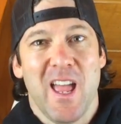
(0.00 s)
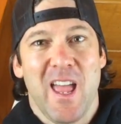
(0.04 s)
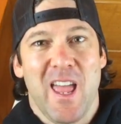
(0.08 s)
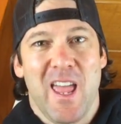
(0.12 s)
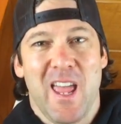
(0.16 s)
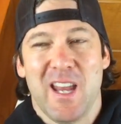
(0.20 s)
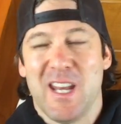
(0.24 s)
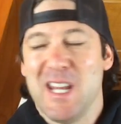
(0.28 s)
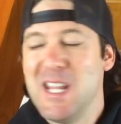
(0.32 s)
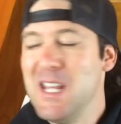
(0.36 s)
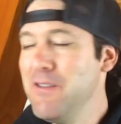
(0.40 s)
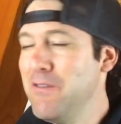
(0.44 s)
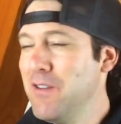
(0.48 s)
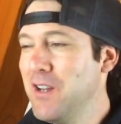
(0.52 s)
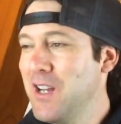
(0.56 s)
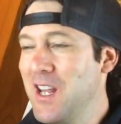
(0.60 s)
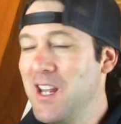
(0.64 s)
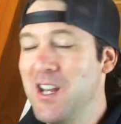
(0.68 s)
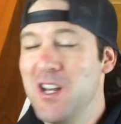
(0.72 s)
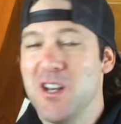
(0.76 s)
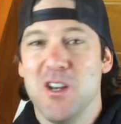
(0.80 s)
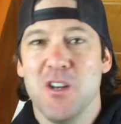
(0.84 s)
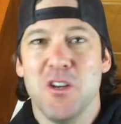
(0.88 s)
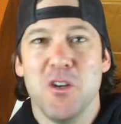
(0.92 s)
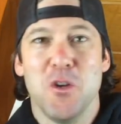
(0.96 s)
And even
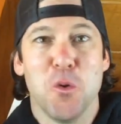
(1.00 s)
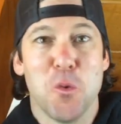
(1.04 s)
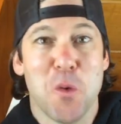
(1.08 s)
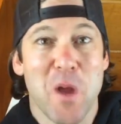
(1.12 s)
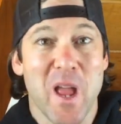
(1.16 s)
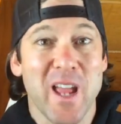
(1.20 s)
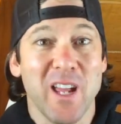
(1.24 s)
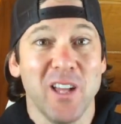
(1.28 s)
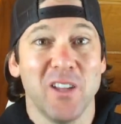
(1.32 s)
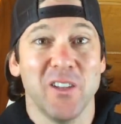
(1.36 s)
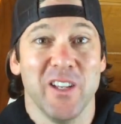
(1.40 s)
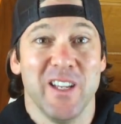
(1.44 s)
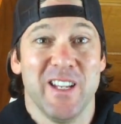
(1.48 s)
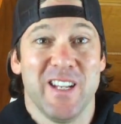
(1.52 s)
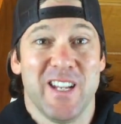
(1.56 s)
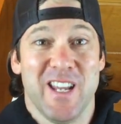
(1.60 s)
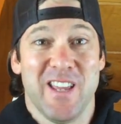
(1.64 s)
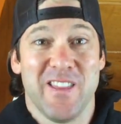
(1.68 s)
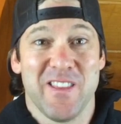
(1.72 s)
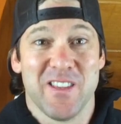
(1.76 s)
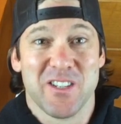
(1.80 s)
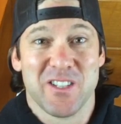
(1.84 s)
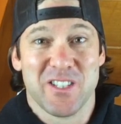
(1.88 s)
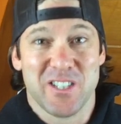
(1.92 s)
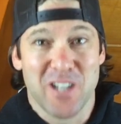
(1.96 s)
in New England
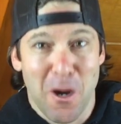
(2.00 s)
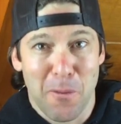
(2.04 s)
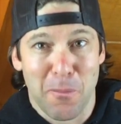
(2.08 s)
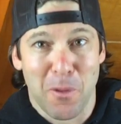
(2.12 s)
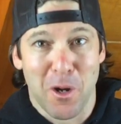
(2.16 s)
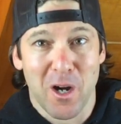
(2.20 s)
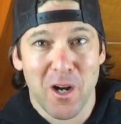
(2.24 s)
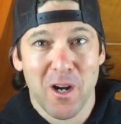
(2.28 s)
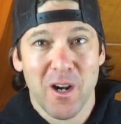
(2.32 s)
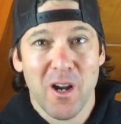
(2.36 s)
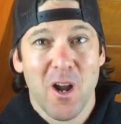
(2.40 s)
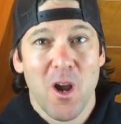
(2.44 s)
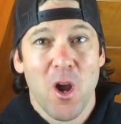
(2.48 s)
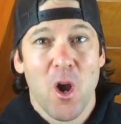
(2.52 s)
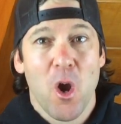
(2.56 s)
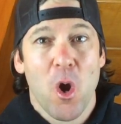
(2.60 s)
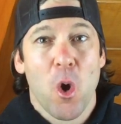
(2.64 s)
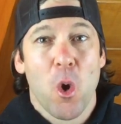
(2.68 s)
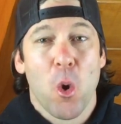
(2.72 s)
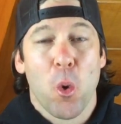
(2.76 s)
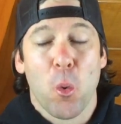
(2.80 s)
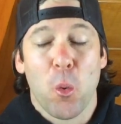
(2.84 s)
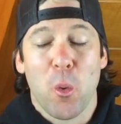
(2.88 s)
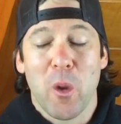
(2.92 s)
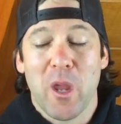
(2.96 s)
in the summer,
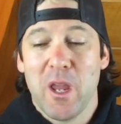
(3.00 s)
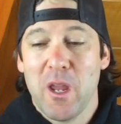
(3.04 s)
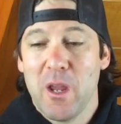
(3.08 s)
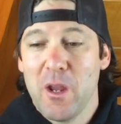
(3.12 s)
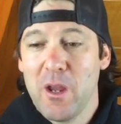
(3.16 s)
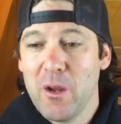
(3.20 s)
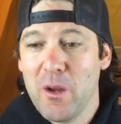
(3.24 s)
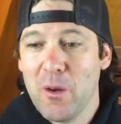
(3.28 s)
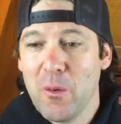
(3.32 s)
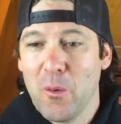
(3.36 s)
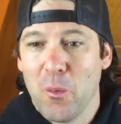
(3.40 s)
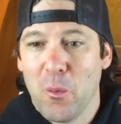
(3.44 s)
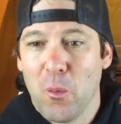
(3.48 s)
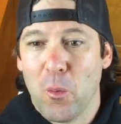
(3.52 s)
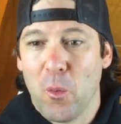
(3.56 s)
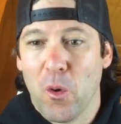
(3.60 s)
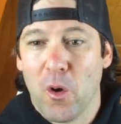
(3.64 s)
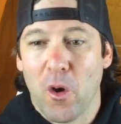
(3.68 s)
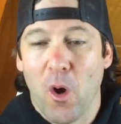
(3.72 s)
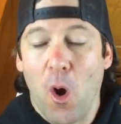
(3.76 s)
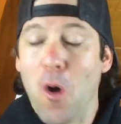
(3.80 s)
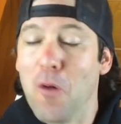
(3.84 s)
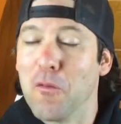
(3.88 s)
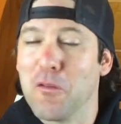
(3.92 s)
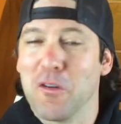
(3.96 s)
we
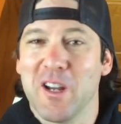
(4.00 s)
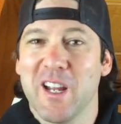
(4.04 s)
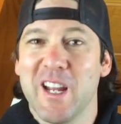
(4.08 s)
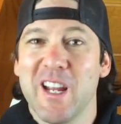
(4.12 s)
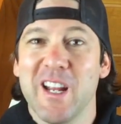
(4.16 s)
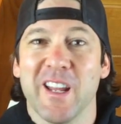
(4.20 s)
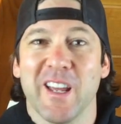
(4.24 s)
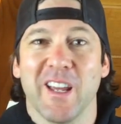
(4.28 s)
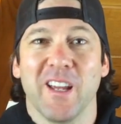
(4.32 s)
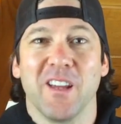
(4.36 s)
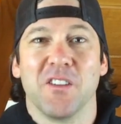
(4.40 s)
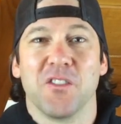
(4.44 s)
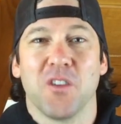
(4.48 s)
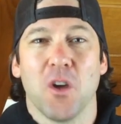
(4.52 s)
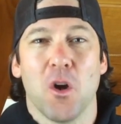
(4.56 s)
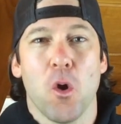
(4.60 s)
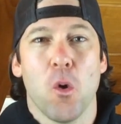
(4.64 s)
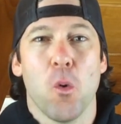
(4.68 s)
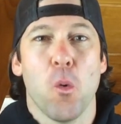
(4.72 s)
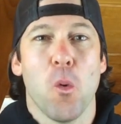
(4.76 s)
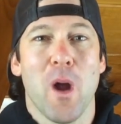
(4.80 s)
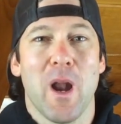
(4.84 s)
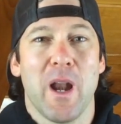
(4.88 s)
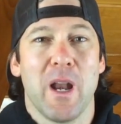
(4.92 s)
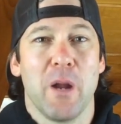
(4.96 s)
were overheating. So
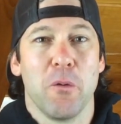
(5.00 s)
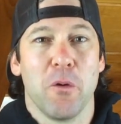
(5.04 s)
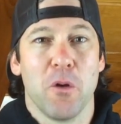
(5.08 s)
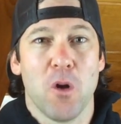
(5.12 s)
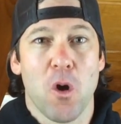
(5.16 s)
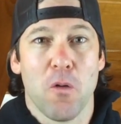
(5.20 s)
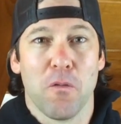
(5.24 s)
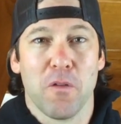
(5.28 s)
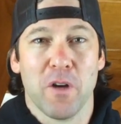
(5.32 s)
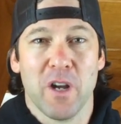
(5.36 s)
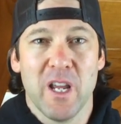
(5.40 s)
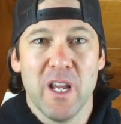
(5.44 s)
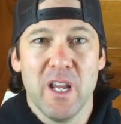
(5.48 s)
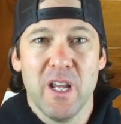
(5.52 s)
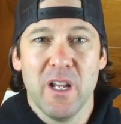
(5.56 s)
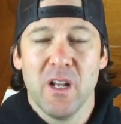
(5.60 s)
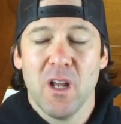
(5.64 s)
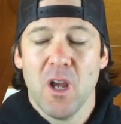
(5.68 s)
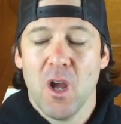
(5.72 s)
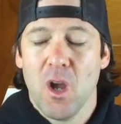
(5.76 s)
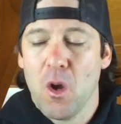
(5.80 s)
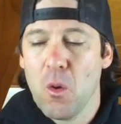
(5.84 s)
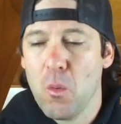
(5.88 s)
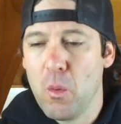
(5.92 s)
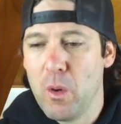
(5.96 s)
when it would overheat,
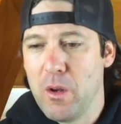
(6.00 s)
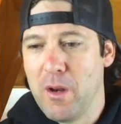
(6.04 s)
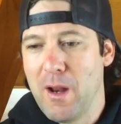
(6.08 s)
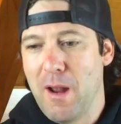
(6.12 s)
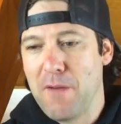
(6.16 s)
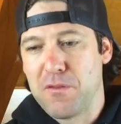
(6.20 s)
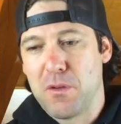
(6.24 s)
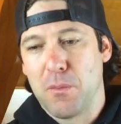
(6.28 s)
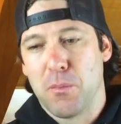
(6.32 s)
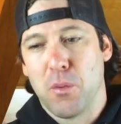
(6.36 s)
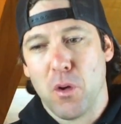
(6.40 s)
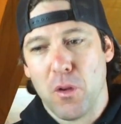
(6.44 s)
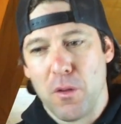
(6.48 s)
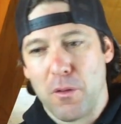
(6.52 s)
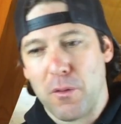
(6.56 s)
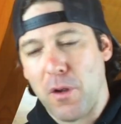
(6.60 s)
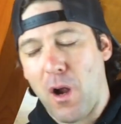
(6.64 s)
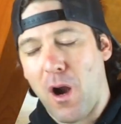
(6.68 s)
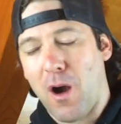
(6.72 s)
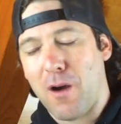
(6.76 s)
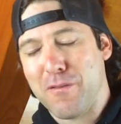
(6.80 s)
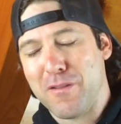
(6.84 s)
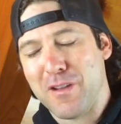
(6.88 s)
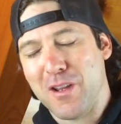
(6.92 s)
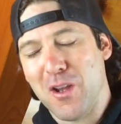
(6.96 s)
we would have to pull
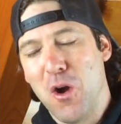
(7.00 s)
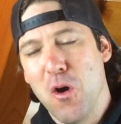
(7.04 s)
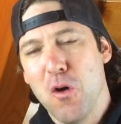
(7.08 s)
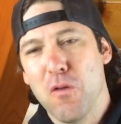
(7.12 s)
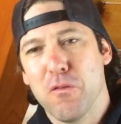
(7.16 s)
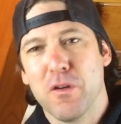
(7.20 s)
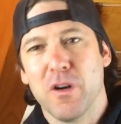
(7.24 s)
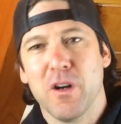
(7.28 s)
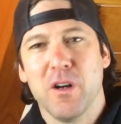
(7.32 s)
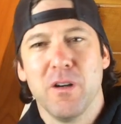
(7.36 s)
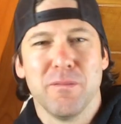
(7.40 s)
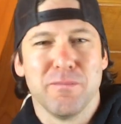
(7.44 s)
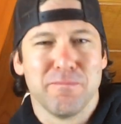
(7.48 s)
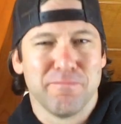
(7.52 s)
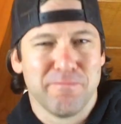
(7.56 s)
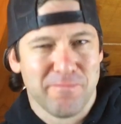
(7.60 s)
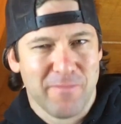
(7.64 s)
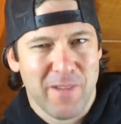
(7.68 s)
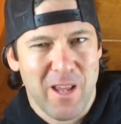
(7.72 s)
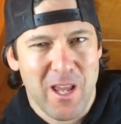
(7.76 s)
the RV over.